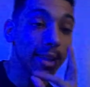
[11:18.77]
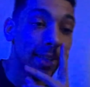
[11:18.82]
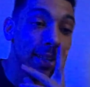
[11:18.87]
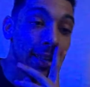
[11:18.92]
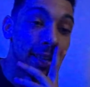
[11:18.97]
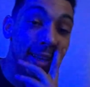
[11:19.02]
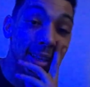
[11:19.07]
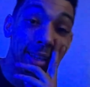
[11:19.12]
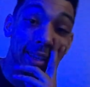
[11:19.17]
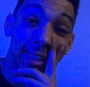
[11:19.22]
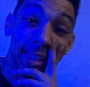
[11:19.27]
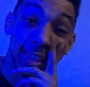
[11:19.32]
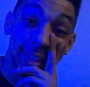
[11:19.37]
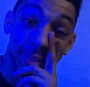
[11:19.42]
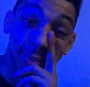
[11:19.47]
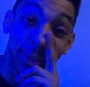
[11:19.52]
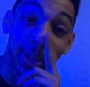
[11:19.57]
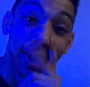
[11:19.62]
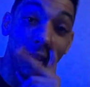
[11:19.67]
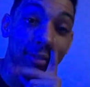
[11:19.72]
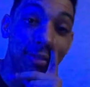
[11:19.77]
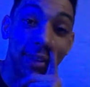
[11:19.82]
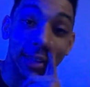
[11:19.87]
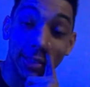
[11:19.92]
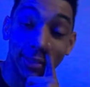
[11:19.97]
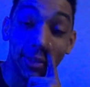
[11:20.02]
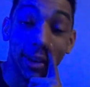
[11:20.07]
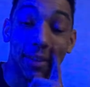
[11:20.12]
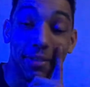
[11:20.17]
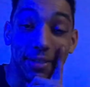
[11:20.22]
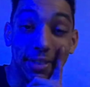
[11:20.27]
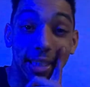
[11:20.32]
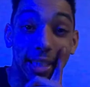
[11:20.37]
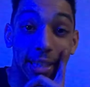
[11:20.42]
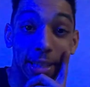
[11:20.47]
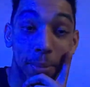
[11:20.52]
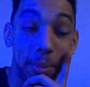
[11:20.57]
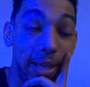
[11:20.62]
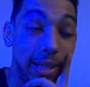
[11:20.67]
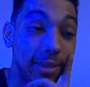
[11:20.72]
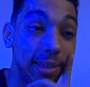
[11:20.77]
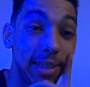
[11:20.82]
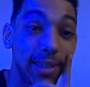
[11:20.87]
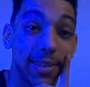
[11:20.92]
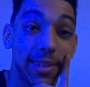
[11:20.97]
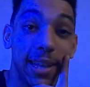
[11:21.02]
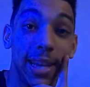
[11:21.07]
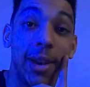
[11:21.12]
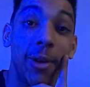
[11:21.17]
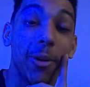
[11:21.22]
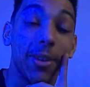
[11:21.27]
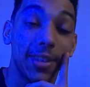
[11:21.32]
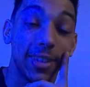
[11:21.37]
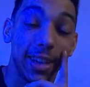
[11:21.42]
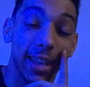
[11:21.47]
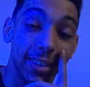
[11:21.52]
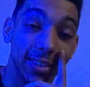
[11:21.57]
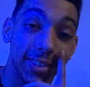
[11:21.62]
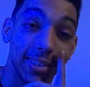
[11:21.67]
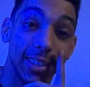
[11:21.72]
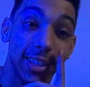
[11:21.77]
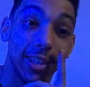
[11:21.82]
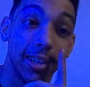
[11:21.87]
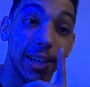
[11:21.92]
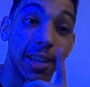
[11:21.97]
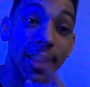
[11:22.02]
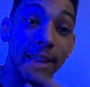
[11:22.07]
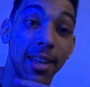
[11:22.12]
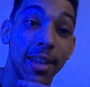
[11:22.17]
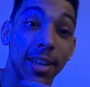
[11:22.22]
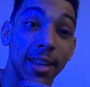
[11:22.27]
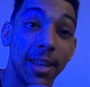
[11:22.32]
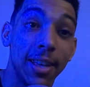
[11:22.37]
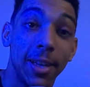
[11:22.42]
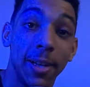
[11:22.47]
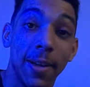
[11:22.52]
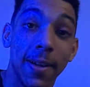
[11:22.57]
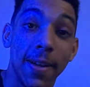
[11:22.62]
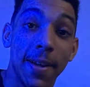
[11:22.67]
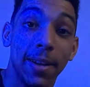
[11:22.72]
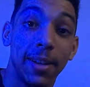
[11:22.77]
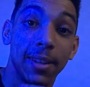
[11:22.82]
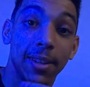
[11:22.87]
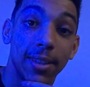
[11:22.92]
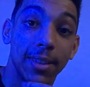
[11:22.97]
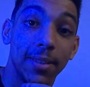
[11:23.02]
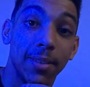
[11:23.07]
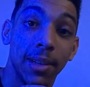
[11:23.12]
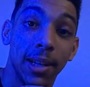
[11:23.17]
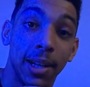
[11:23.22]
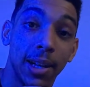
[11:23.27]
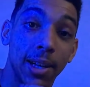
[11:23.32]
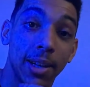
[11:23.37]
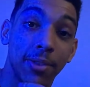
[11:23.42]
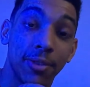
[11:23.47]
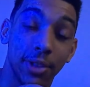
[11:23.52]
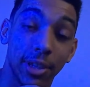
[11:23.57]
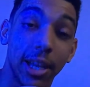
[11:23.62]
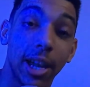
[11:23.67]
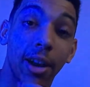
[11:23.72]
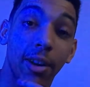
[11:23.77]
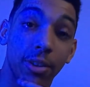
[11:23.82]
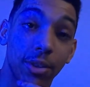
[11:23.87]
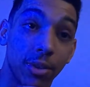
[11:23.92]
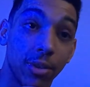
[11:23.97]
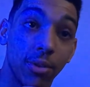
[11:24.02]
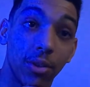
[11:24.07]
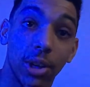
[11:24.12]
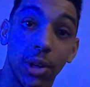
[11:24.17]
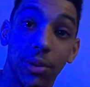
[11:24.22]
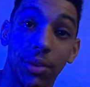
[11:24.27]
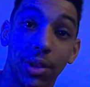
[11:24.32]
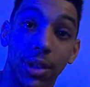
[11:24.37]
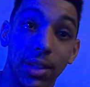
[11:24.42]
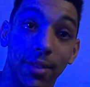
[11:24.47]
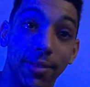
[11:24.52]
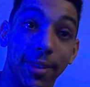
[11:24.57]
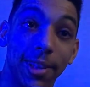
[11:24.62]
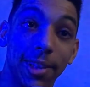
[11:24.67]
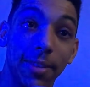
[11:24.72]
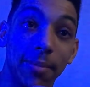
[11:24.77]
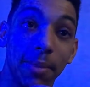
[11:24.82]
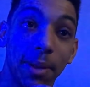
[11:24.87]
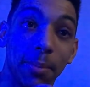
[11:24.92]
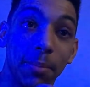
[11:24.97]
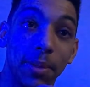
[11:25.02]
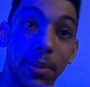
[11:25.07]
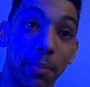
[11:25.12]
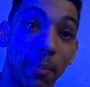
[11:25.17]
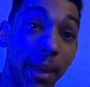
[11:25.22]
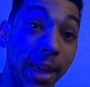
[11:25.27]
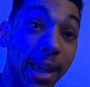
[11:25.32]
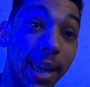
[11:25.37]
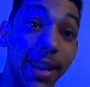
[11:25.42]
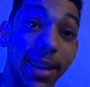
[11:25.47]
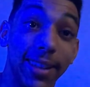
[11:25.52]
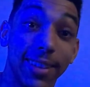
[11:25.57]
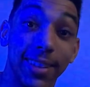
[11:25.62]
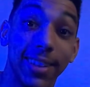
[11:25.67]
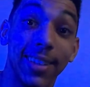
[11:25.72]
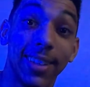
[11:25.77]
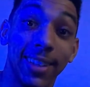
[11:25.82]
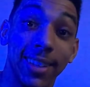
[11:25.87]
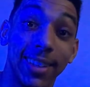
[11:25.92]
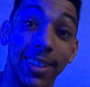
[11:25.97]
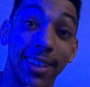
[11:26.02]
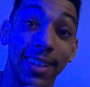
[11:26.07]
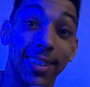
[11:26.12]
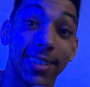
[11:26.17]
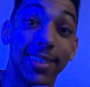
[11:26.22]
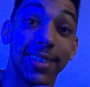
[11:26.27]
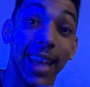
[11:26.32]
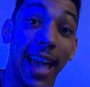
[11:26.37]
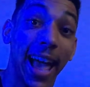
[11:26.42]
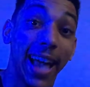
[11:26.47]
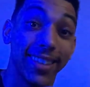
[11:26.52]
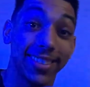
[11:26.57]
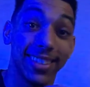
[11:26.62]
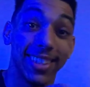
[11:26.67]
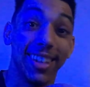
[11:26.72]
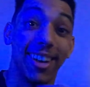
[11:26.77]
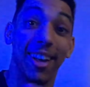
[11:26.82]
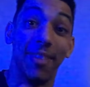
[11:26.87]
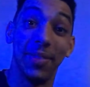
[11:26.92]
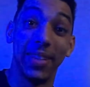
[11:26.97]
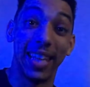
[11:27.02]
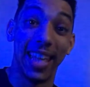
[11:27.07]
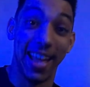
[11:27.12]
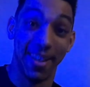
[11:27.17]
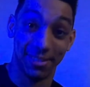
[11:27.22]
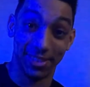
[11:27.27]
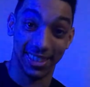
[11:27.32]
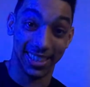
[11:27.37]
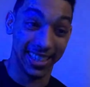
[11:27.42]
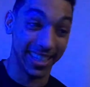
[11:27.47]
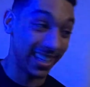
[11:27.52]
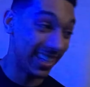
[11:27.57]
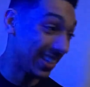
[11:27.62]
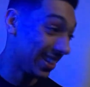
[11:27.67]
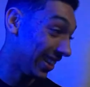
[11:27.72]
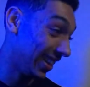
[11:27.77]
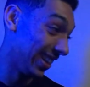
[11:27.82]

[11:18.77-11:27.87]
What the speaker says: And it's rough. It's rough seeing them like this. I know it's necessary for character growth and development, but man, it's taxing on me heavily.